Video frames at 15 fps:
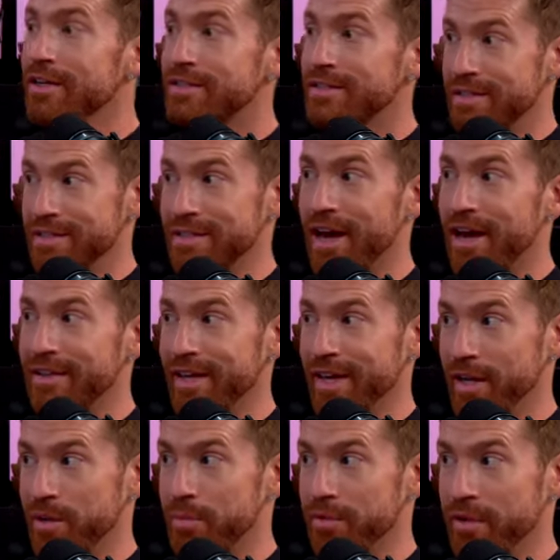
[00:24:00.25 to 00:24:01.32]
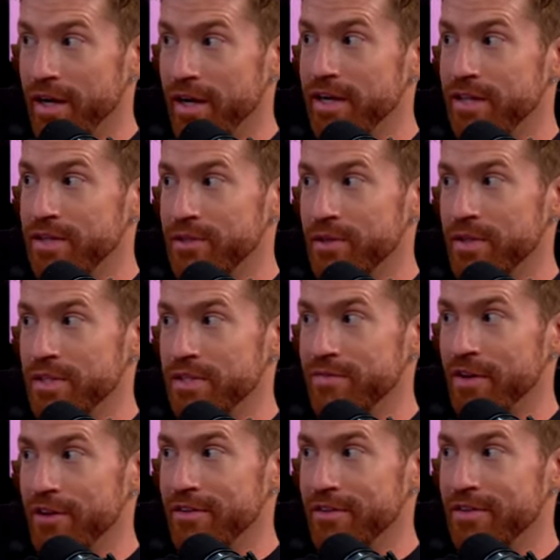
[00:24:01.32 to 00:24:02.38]
does not like Brynn. And so this
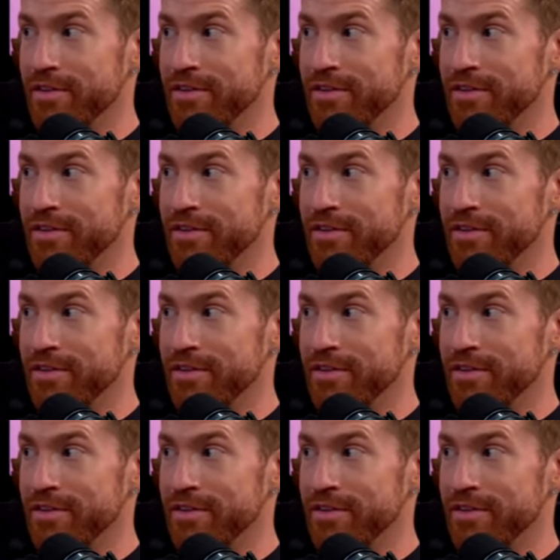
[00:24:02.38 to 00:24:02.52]
felt